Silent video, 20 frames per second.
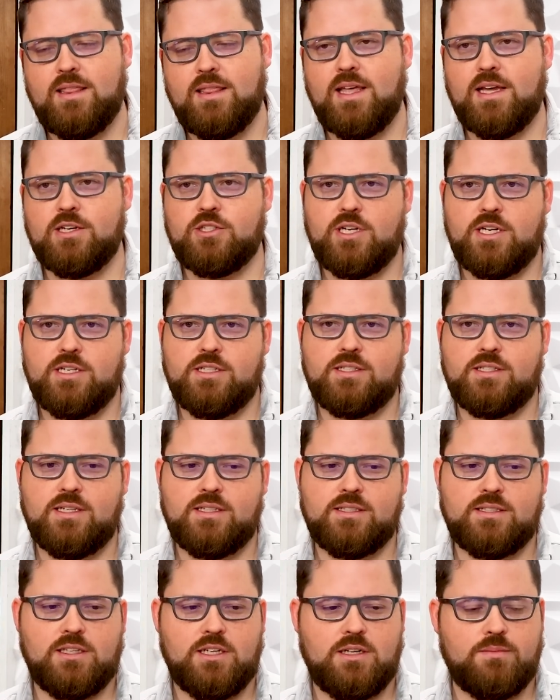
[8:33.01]
That changes
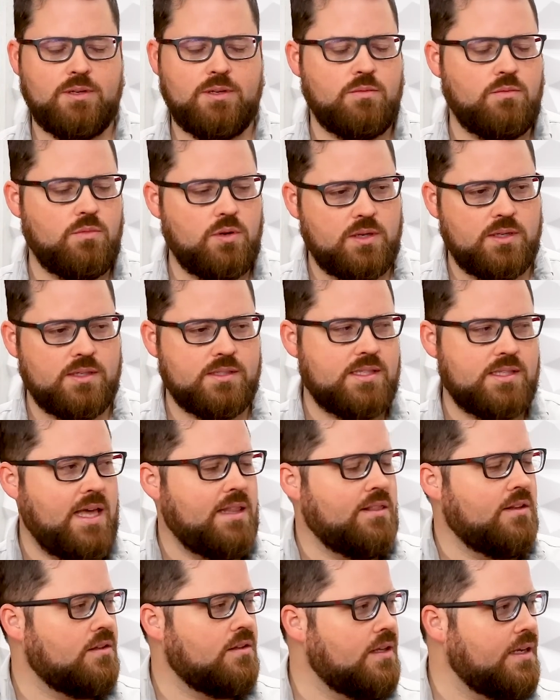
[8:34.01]
things a little bit. What does
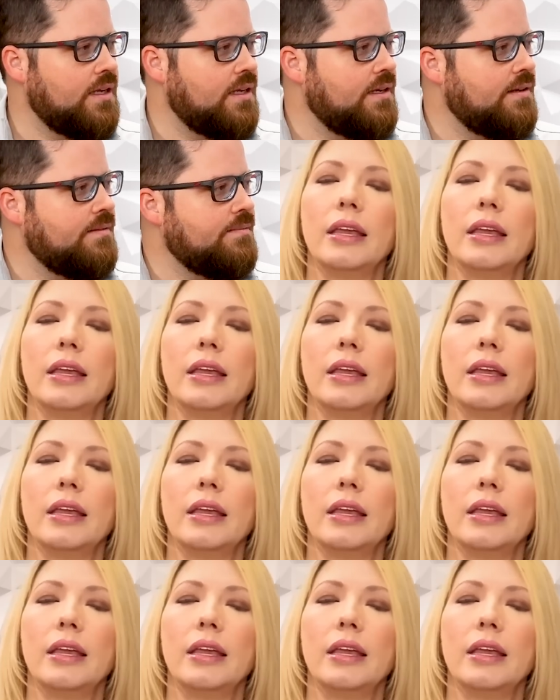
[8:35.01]
that look like?